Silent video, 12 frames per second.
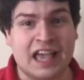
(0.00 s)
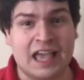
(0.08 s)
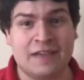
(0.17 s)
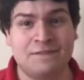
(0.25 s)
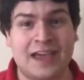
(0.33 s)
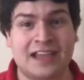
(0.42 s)

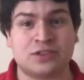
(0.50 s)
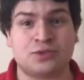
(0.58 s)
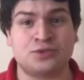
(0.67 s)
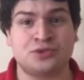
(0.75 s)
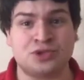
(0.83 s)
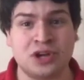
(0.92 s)
In fact,
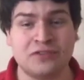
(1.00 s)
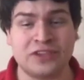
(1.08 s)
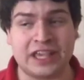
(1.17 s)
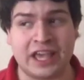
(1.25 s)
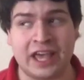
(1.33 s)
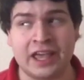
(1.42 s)

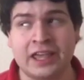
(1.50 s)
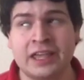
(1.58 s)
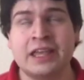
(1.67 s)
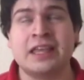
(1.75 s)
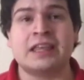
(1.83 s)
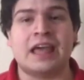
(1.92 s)
trivia,
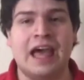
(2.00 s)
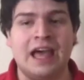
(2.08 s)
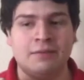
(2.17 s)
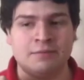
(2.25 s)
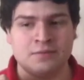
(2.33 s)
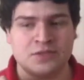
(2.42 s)

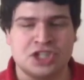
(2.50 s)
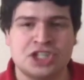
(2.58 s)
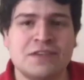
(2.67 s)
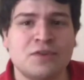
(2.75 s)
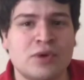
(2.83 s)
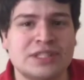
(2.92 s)

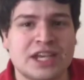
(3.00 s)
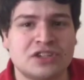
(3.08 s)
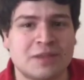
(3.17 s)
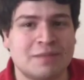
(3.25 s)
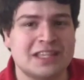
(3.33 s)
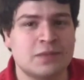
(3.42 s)
Shiva was
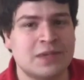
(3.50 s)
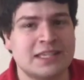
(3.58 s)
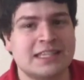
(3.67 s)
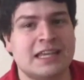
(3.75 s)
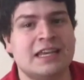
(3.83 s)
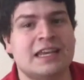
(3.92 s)
actually meant to be
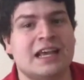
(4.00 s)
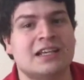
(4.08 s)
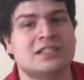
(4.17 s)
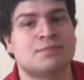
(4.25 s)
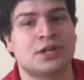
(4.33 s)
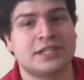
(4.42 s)

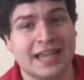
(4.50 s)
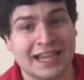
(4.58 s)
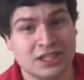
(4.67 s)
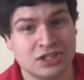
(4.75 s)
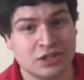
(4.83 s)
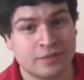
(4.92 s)
Sindel's
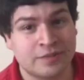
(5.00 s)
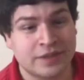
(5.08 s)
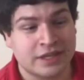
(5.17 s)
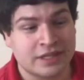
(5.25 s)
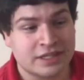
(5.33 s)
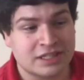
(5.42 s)
protector.
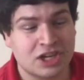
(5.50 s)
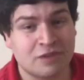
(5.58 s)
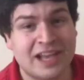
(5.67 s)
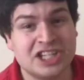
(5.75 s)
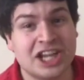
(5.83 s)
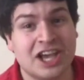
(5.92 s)
So
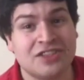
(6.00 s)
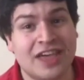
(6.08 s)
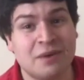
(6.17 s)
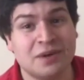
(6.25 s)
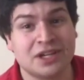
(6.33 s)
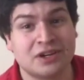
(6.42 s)
imagine how
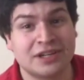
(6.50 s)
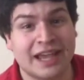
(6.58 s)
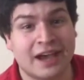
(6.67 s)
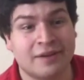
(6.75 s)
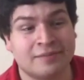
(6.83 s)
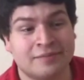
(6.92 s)
that would go down.